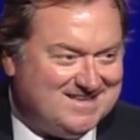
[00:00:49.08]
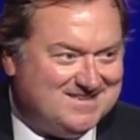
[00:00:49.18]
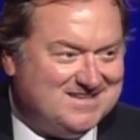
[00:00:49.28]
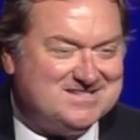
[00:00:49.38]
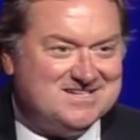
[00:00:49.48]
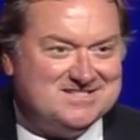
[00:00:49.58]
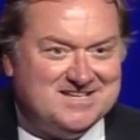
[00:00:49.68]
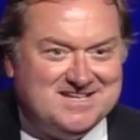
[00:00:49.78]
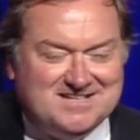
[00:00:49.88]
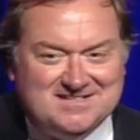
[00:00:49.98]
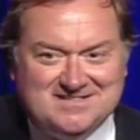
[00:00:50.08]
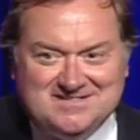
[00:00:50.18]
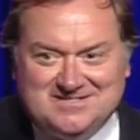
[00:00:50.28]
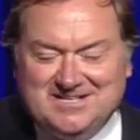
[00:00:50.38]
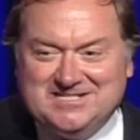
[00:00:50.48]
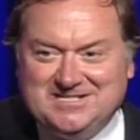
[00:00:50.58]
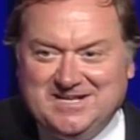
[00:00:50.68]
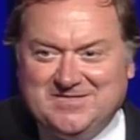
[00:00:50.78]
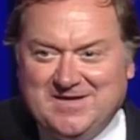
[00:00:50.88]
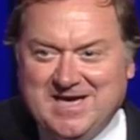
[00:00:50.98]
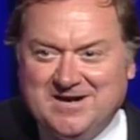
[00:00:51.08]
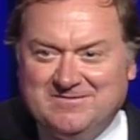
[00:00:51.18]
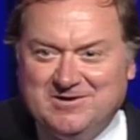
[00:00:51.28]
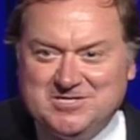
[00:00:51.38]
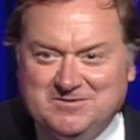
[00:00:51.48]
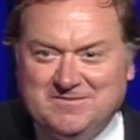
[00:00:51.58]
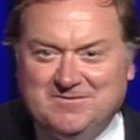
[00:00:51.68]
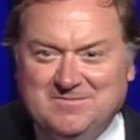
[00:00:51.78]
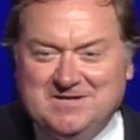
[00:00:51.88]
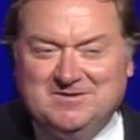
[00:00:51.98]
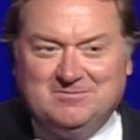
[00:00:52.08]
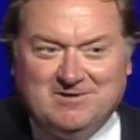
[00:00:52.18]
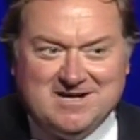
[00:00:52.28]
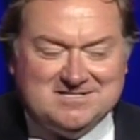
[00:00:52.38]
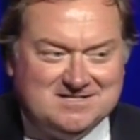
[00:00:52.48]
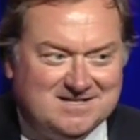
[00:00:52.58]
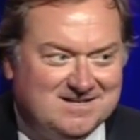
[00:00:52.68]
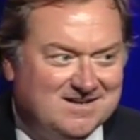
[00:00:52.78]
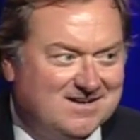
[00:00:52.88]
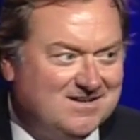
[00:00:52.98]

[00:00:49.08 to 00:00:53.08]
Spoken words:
This is the 60th anniversary for Meet the Press, the